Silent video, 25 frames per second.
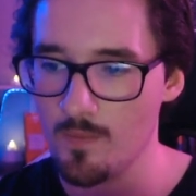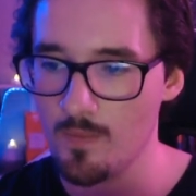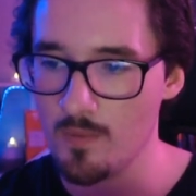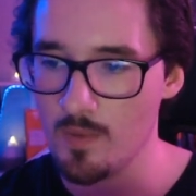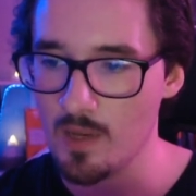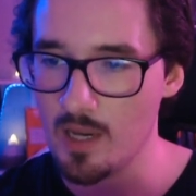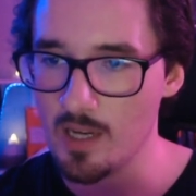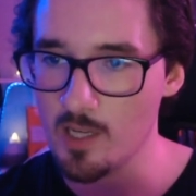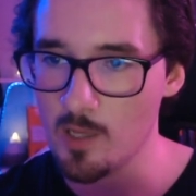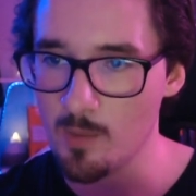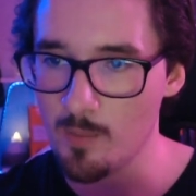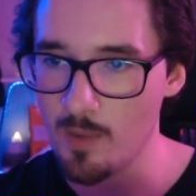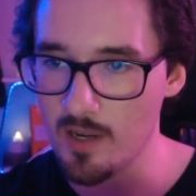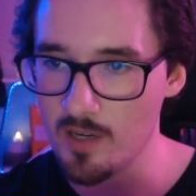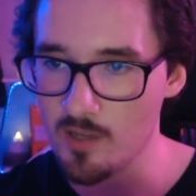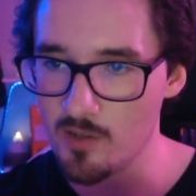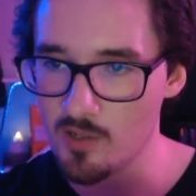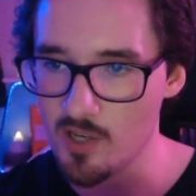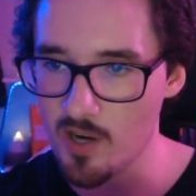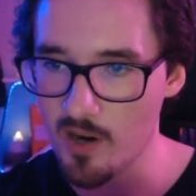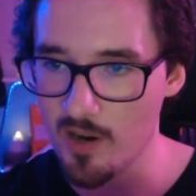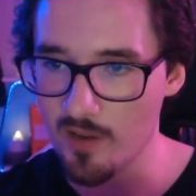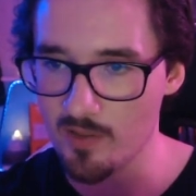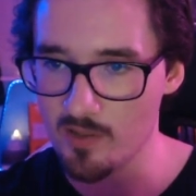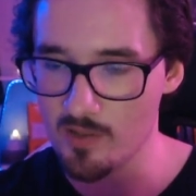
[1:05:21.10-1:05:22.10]
I don't mind you
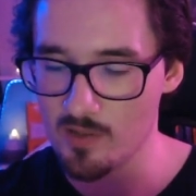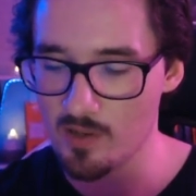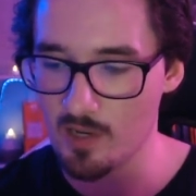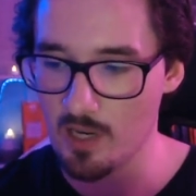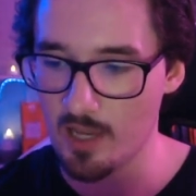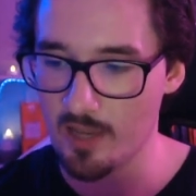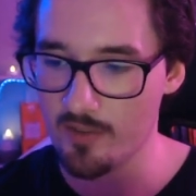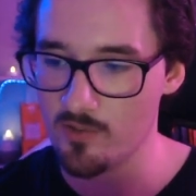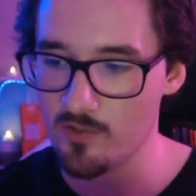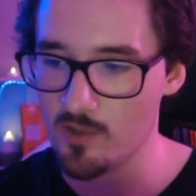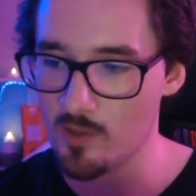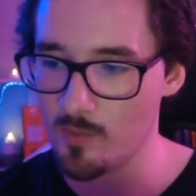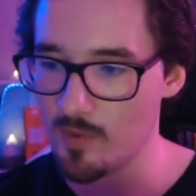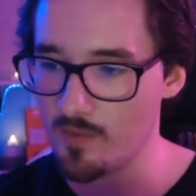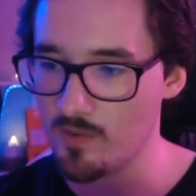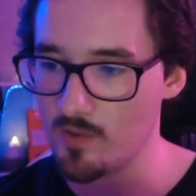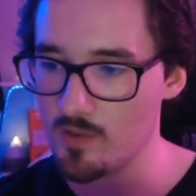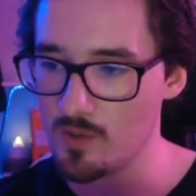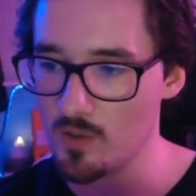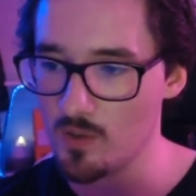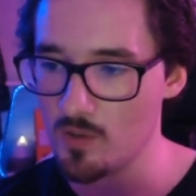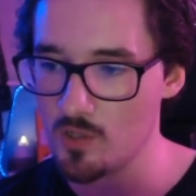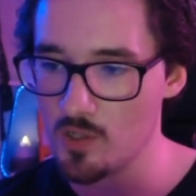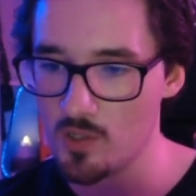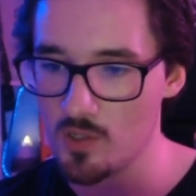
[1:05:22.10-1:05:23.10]
sharing this on livestream if you
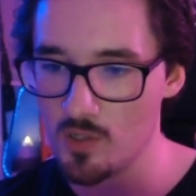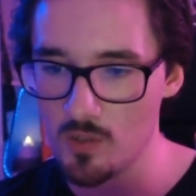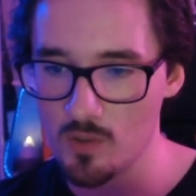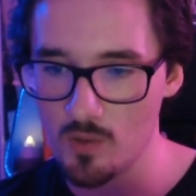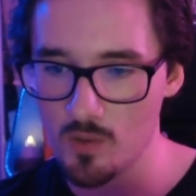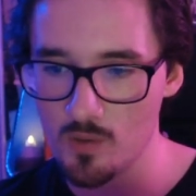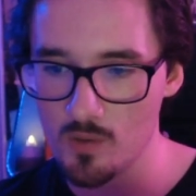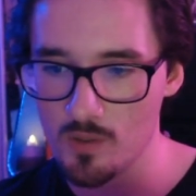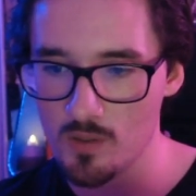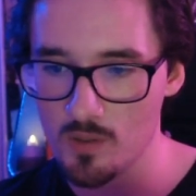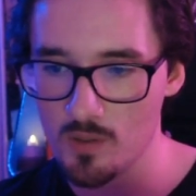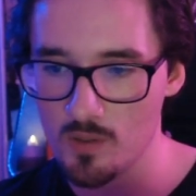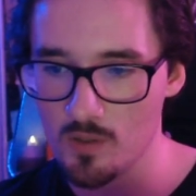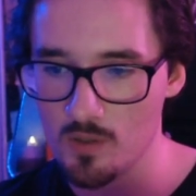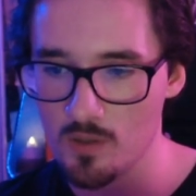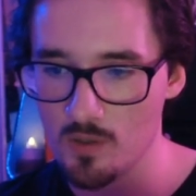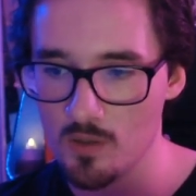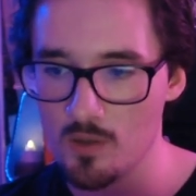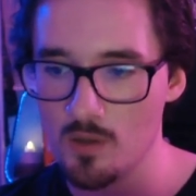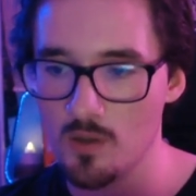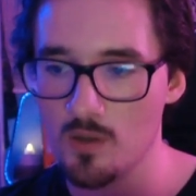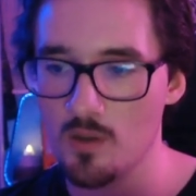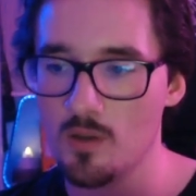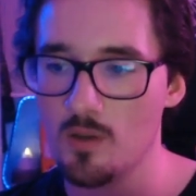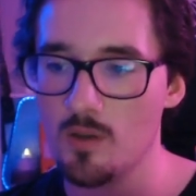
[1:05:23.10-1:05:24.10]
so choose.
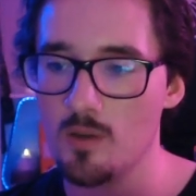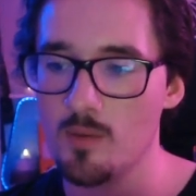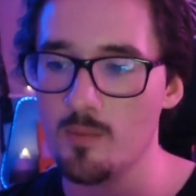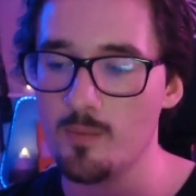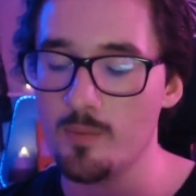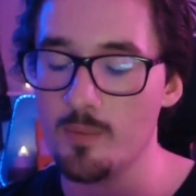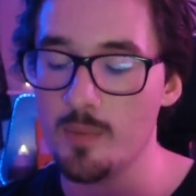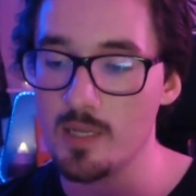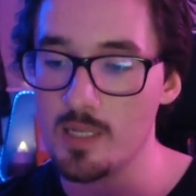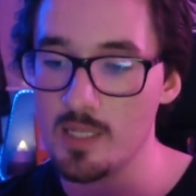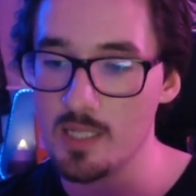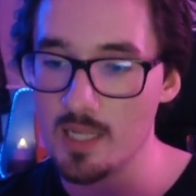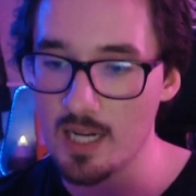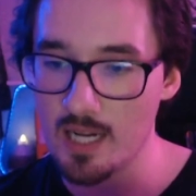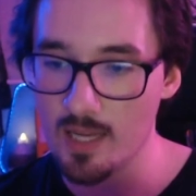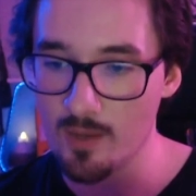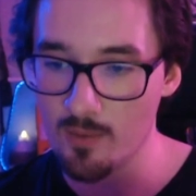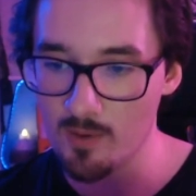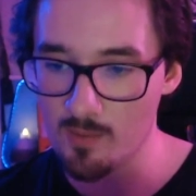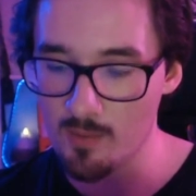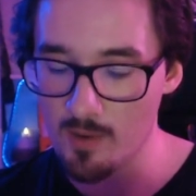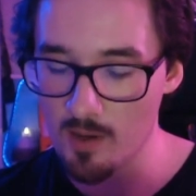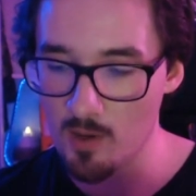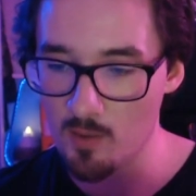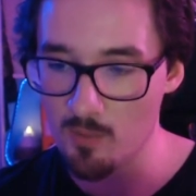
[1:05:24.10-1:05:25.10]
Been dealing
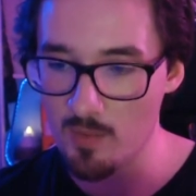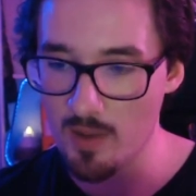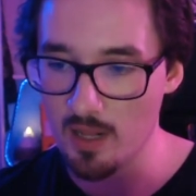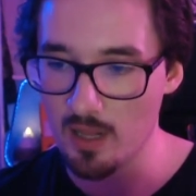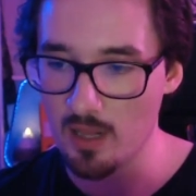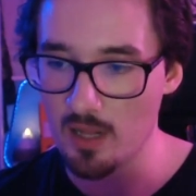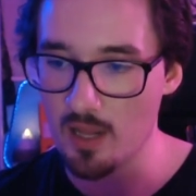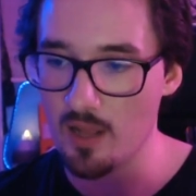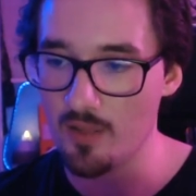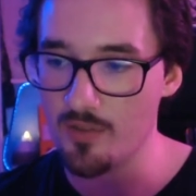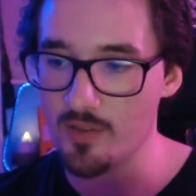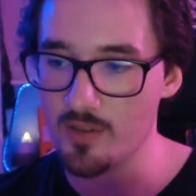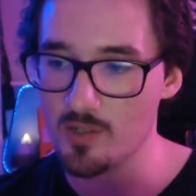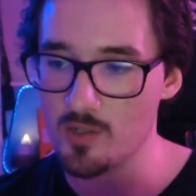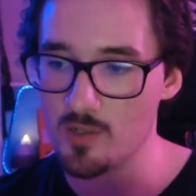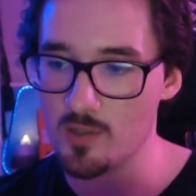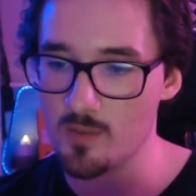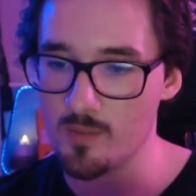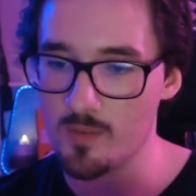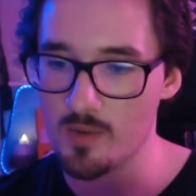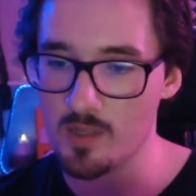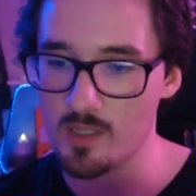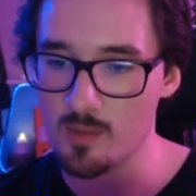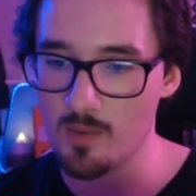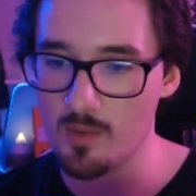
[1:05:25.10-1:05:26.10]
with my own mental health issues for
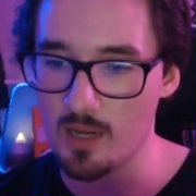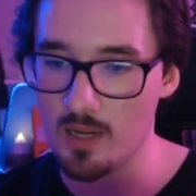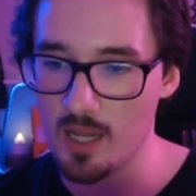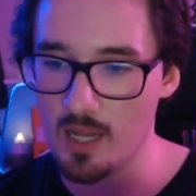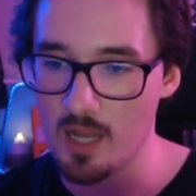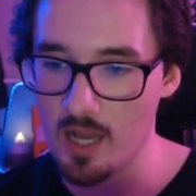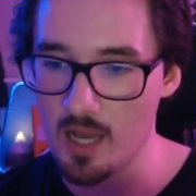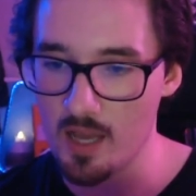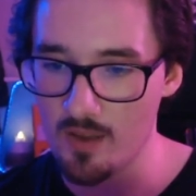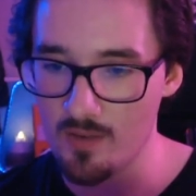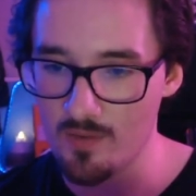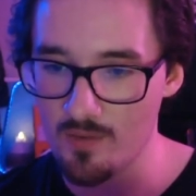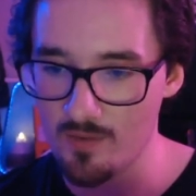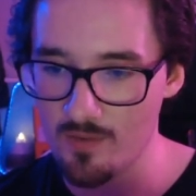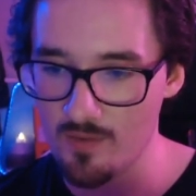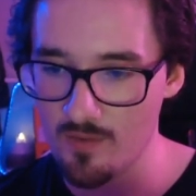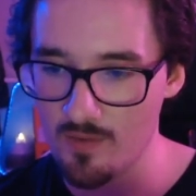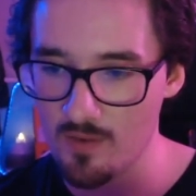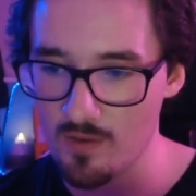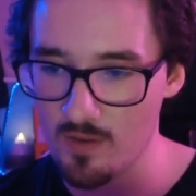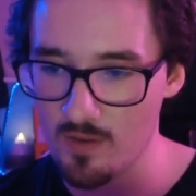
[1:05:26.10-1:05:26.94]
most of my life.